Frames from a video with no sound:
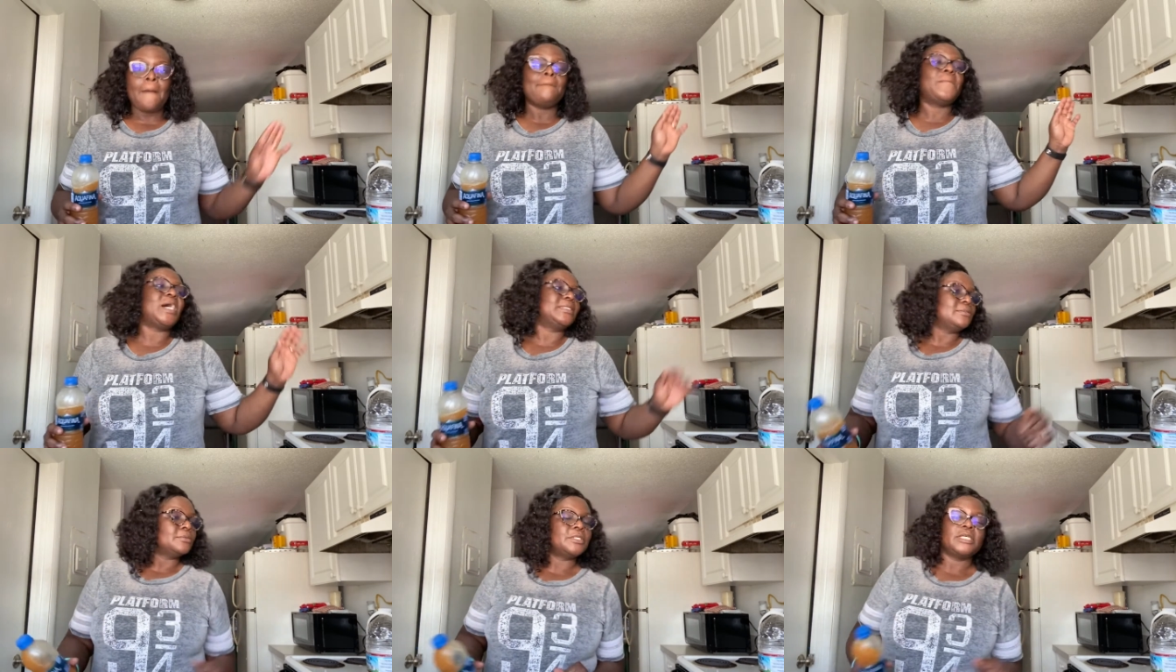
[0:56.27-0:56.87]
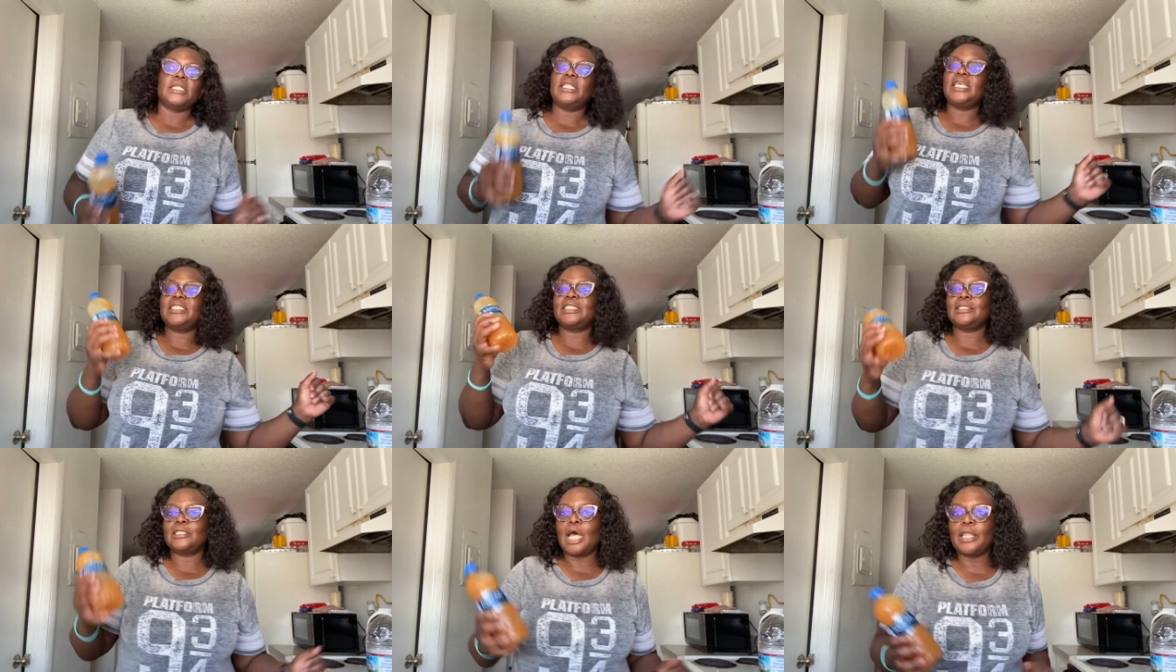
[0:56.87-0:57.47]
but
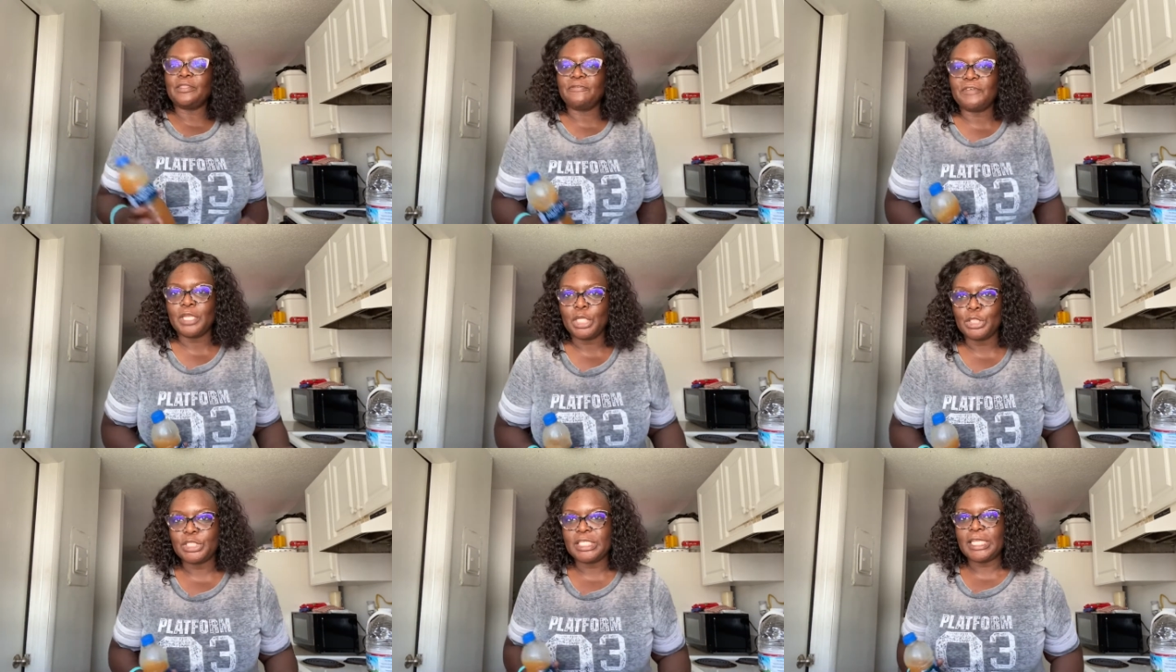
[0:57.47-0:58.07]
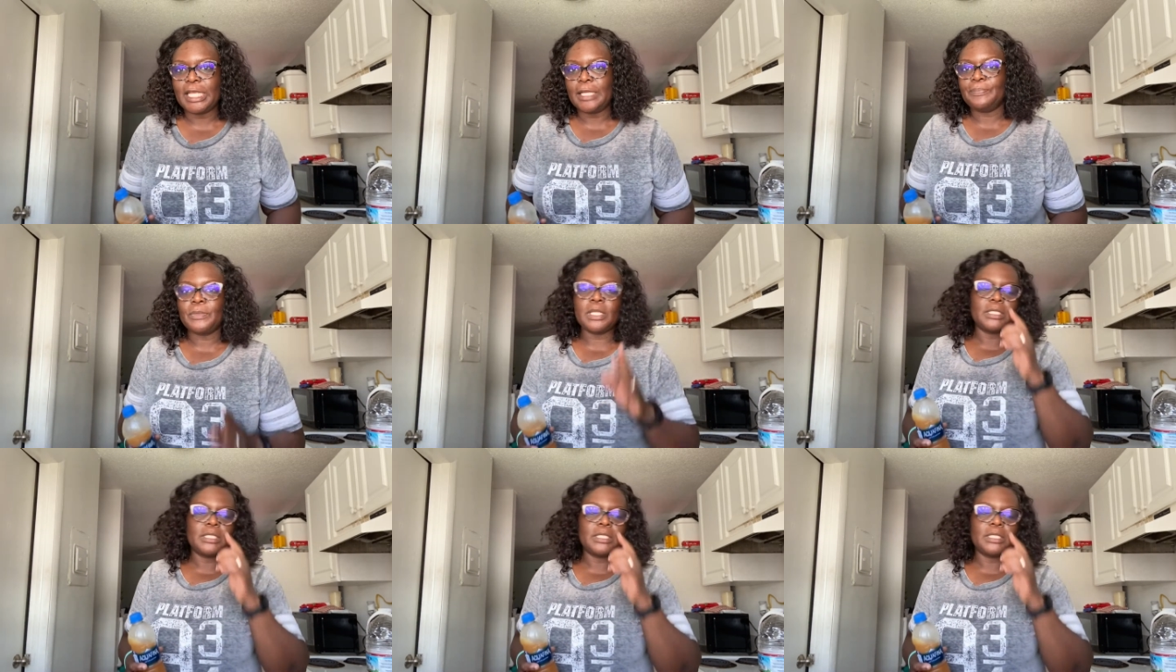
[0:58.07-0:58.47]
this is not the video today.